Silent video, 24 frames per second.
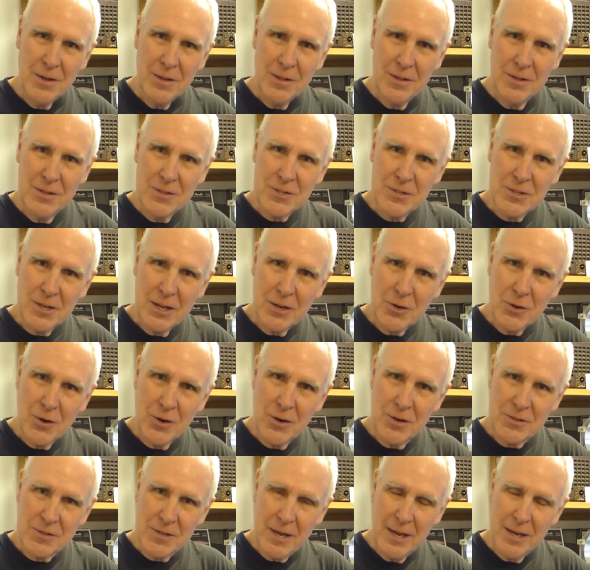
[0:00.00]
This set
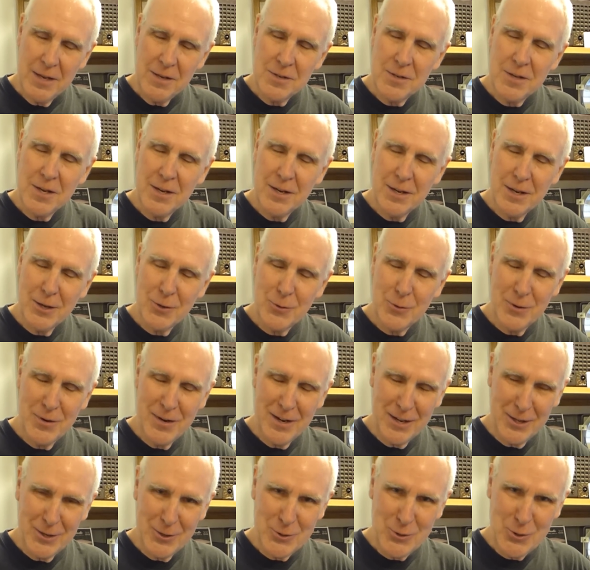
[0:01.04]
cost
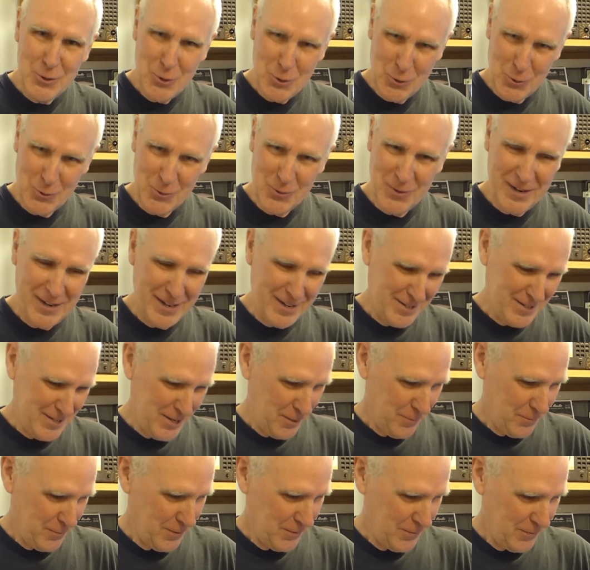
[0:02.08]
$1,800 new in
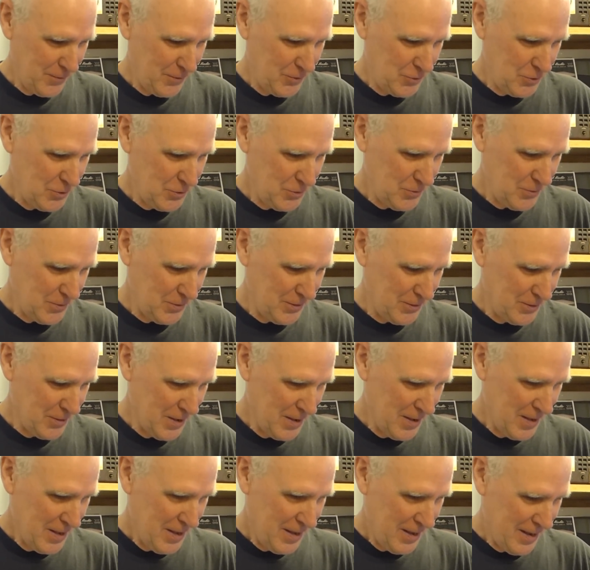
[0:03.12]
1952, and
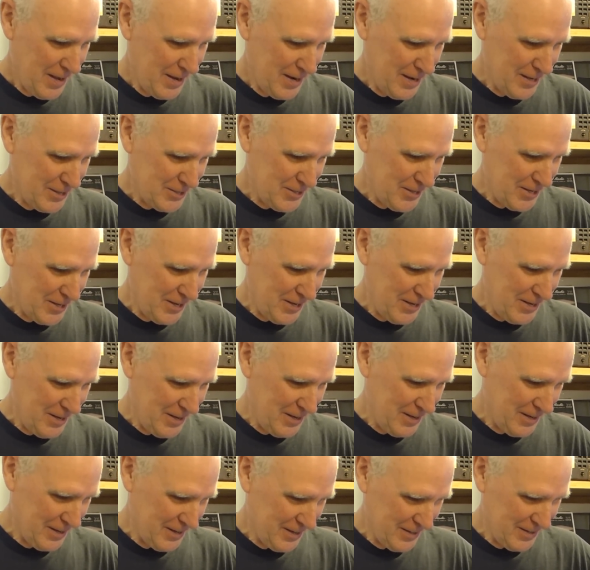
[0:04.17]
as
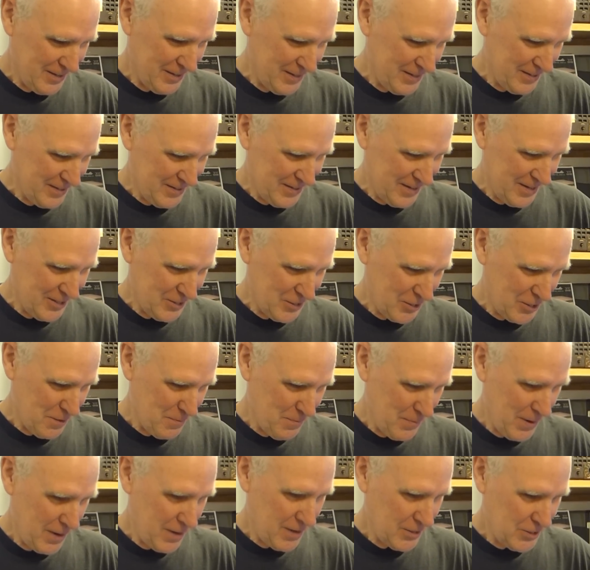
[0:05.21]
a
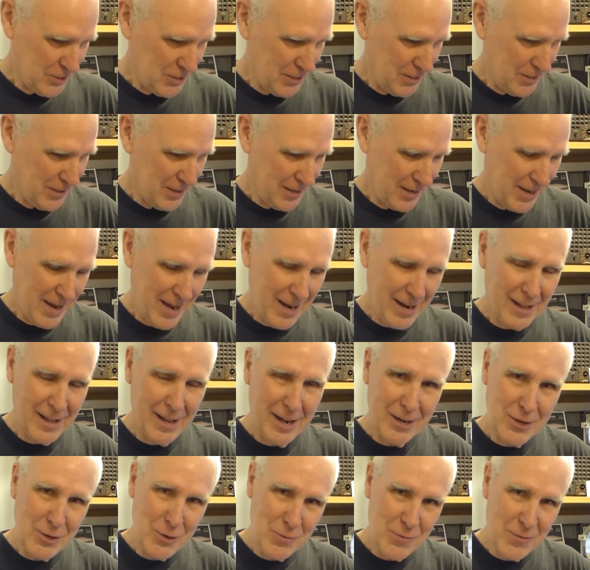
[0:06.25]
comparison, a
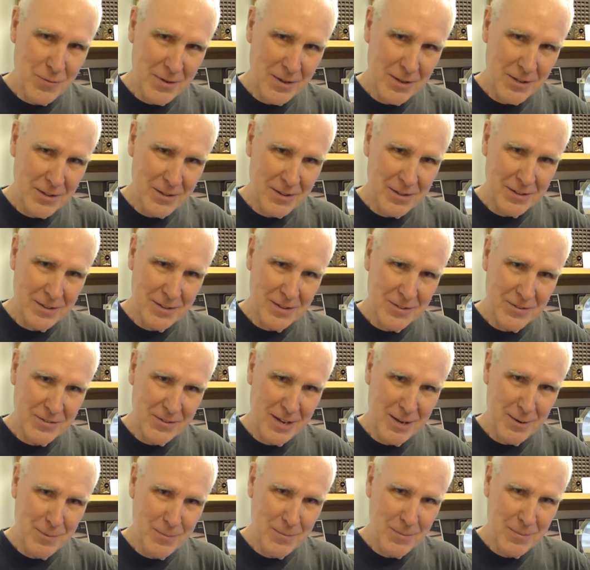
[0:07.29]
Cadillac DeVille at the
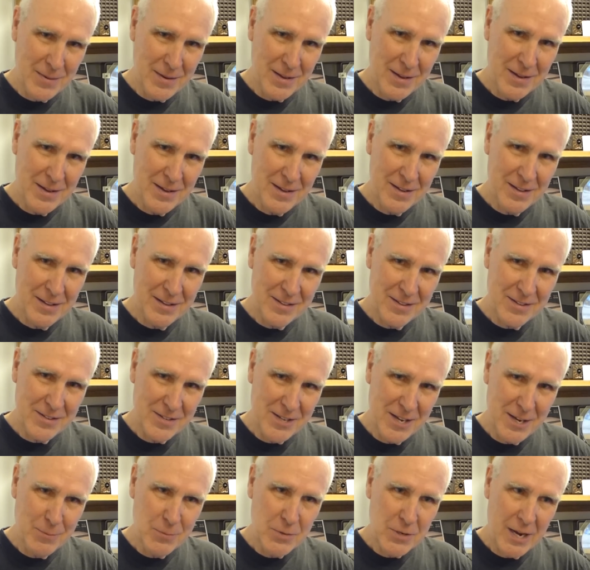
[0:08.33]

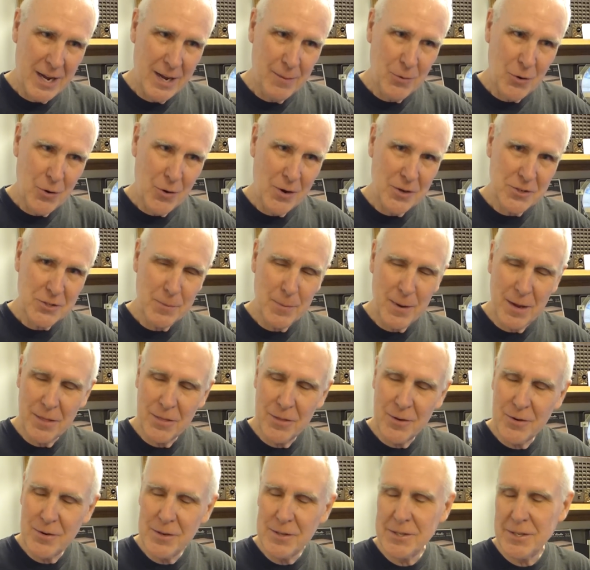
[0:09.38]
same time cost about
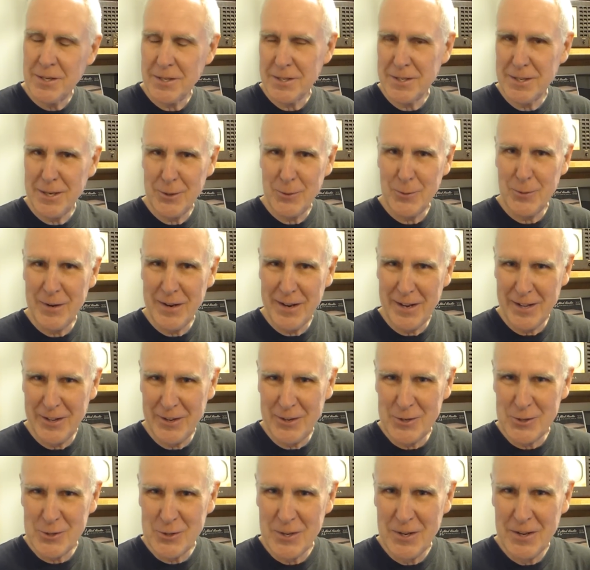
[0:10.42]

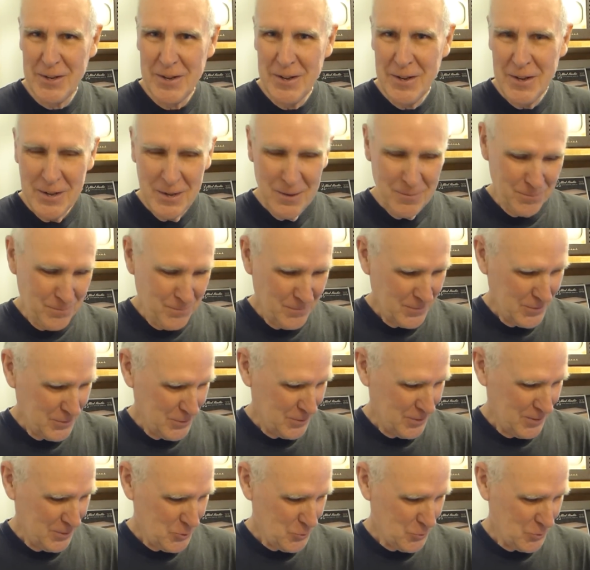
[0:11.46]
$3,600. So
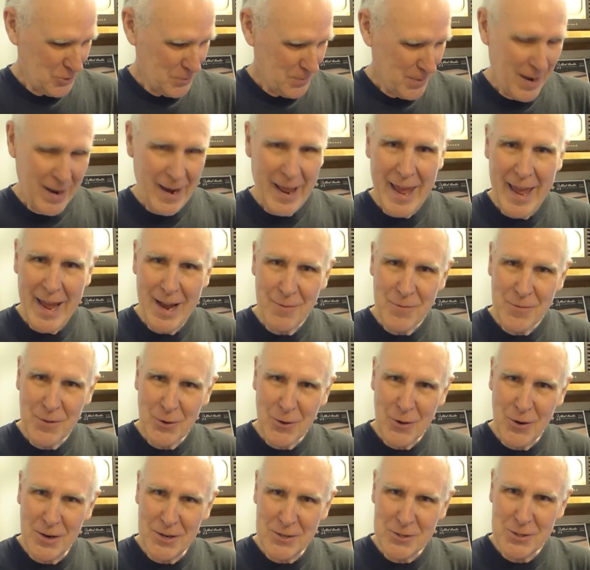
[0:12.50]
this was about half the
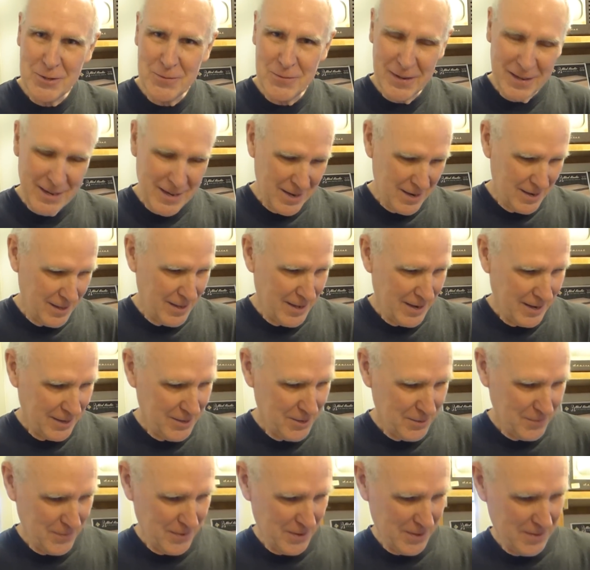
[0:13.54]
cost of a Cadillac
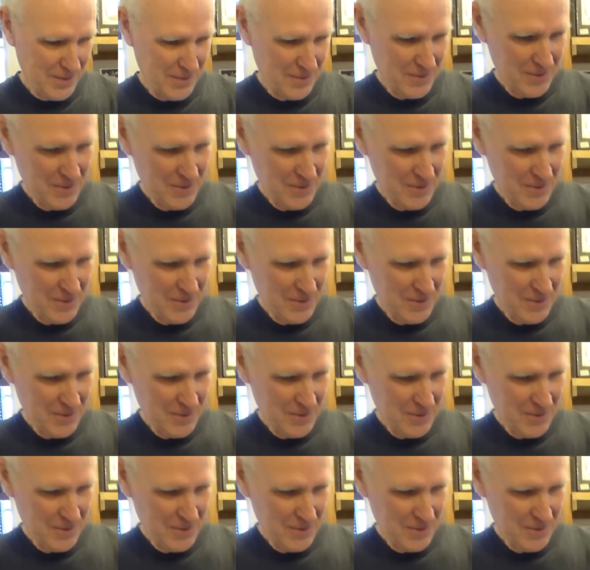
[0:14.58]
DeVille.